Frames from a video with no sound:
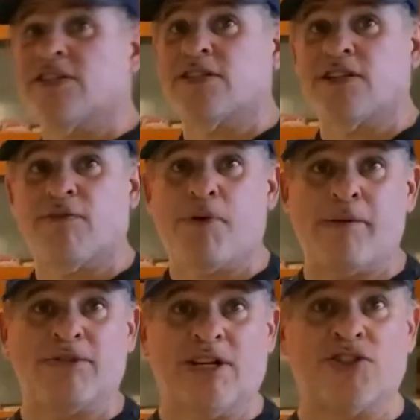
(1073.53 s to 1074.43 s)
instead of
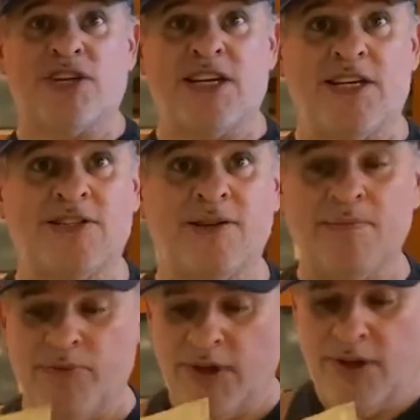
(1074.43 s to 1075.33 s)
Parmesan cheese.
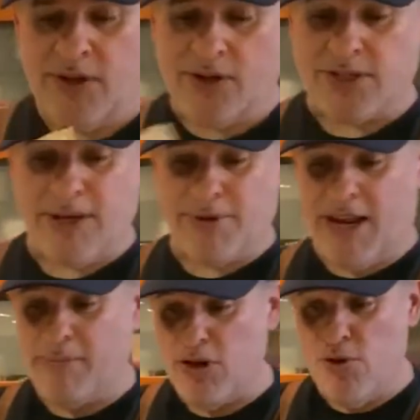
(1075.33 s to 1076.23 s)
There's something
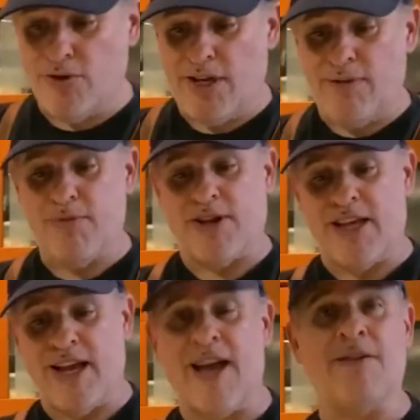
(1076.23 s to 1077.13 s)
I've been using because
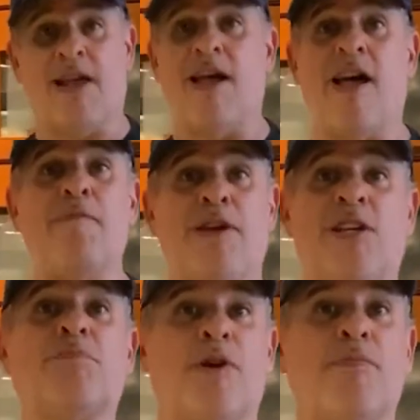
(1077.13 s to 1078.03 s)
I've been
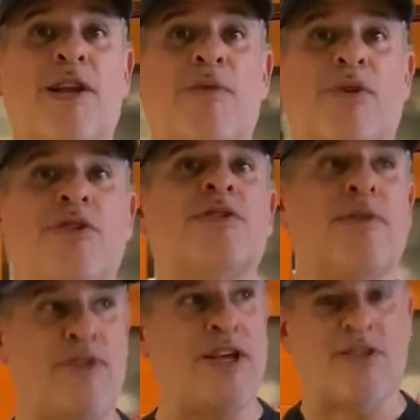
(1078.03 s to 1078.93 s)
experimenting with doing
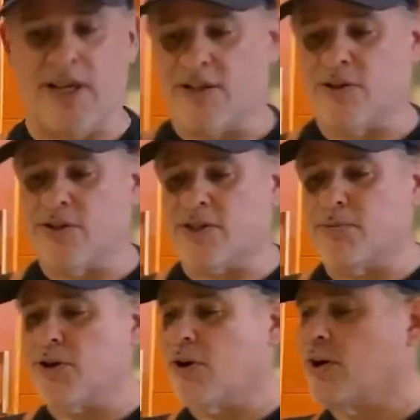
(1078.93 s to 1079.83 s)
some vegan things. So there's
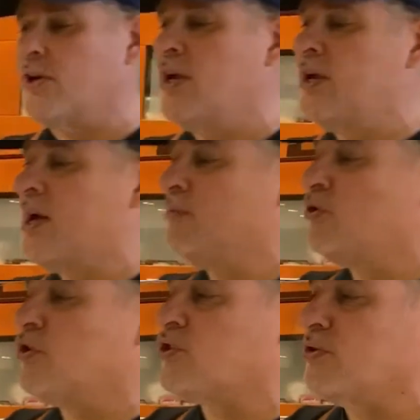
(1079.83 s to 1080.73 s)
something called
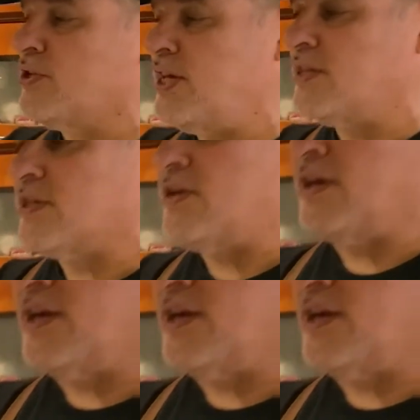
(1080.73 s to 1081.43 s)
Nutritional Yeast that you can